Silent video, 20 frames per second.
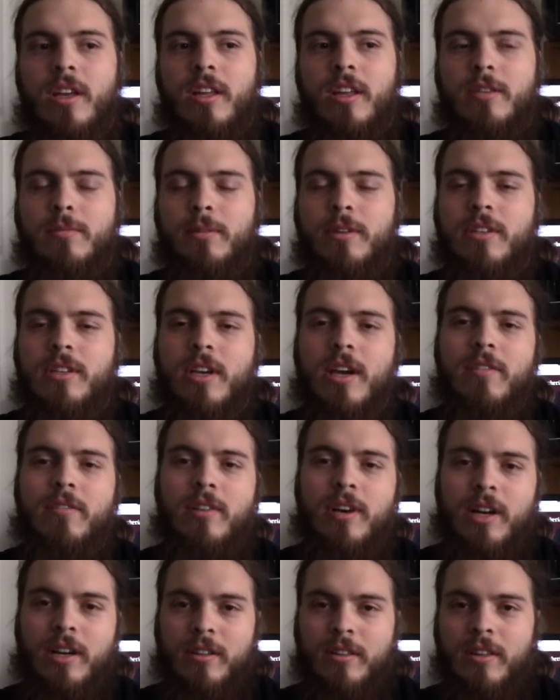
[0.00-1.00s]
And that's because I have a
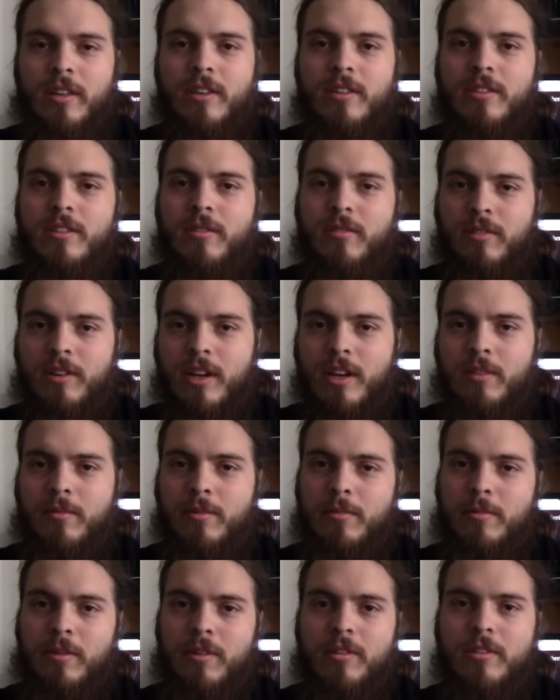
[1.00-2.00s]
lot of things going on in
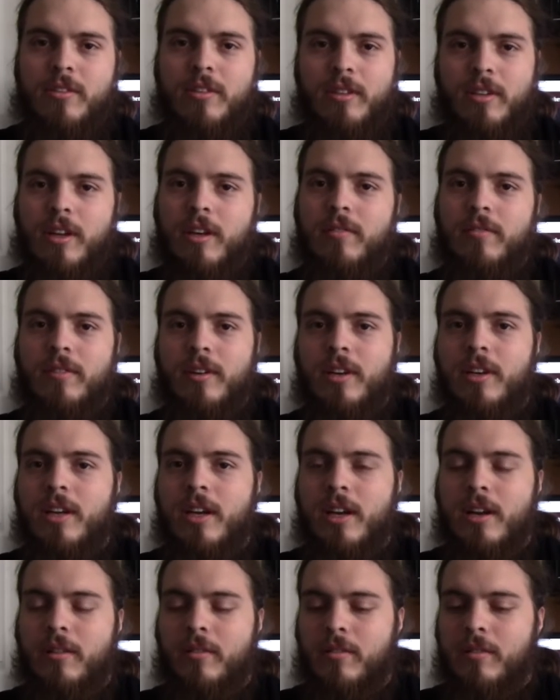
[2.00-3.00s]
my personal life right
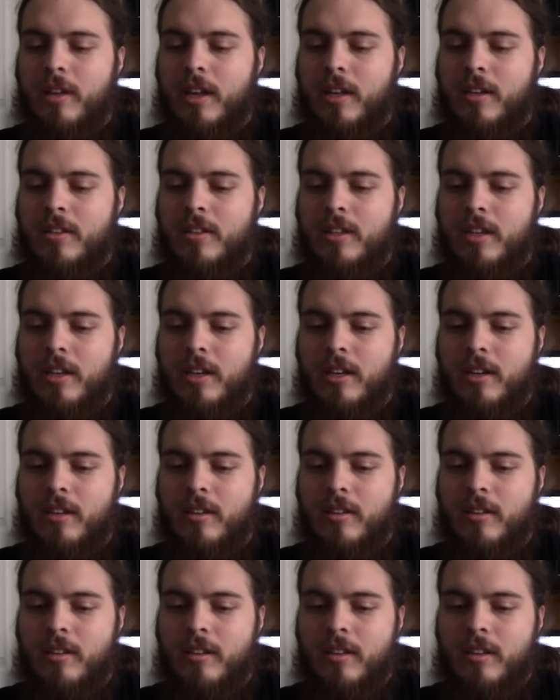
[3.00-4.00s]
now
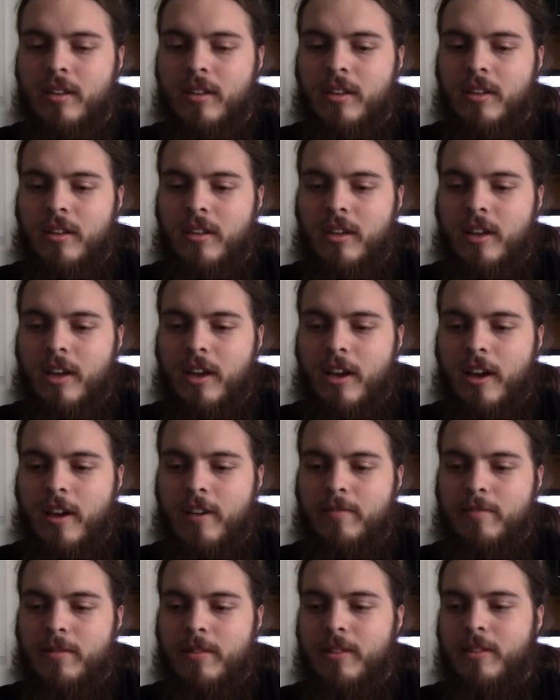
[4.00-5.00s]
that
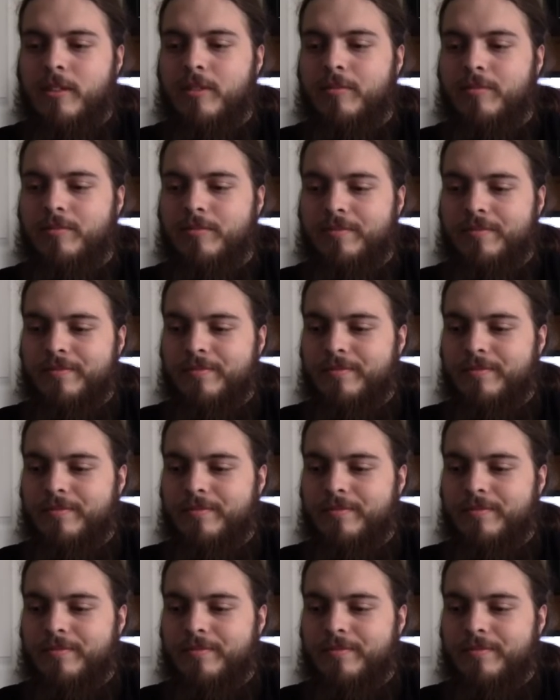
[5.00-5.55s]
have been